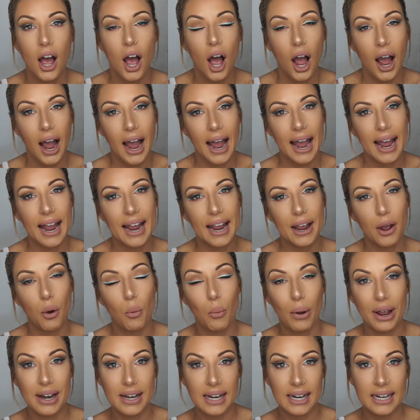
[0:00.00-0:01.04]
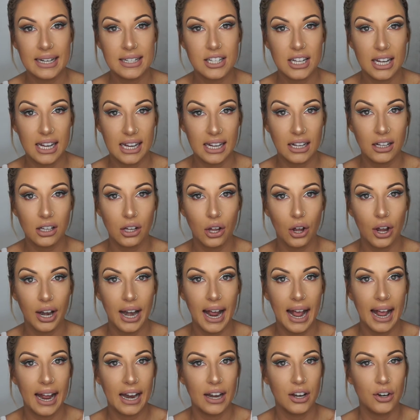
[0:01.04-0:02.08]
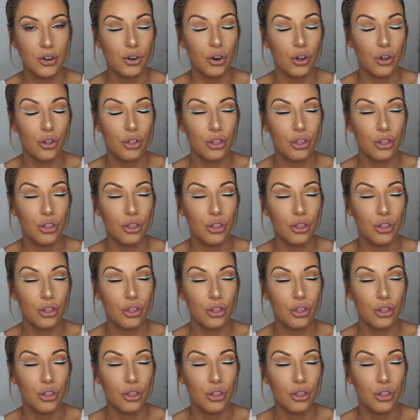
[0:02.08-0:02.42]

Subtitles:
I went into INGLOT, and